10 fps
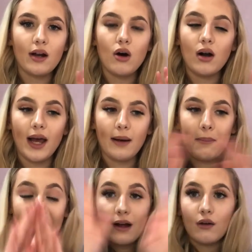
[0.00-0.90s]
got like a
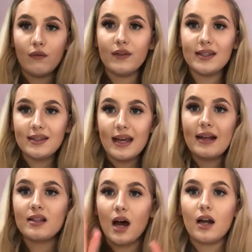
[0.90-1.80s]
pack of
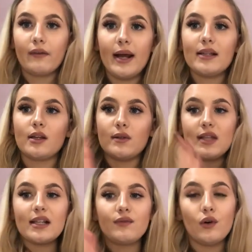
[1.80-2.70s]
six cutlery, so
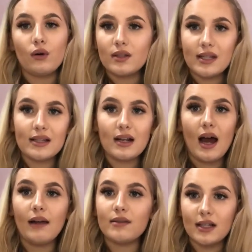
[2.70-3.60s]
six forks, six
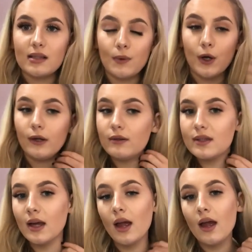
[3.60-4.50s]
knives, six
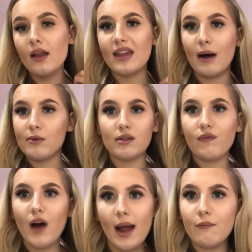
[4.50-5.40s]
spoons. That was
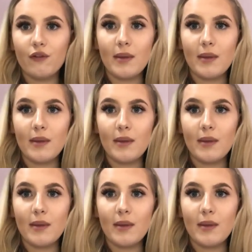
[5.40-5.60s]
fine for